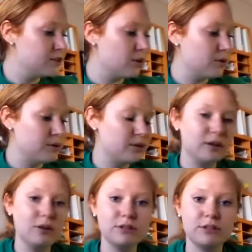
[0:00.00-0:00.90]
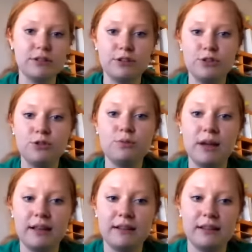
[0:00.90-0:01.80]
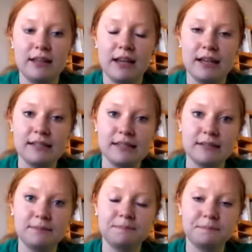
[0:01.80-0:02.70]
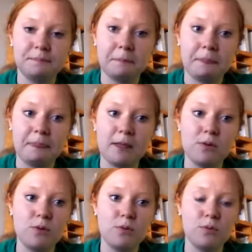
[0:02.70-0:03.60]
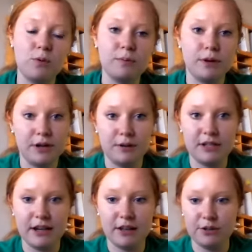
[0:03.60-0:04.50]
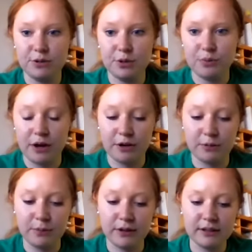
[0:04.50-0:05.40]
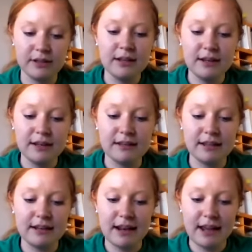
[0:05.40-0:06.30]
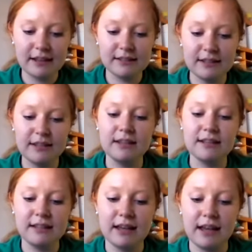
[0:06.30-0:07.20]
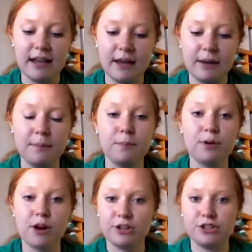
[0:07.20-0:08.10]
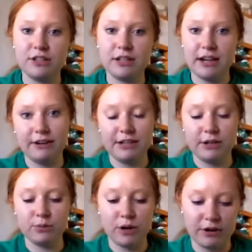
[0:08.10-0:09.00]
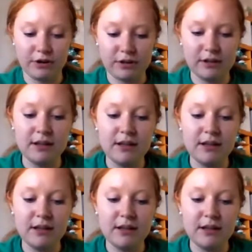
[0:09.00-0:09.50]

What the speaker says: So those are the 2 main things when putting together your record book. The next is a project area record.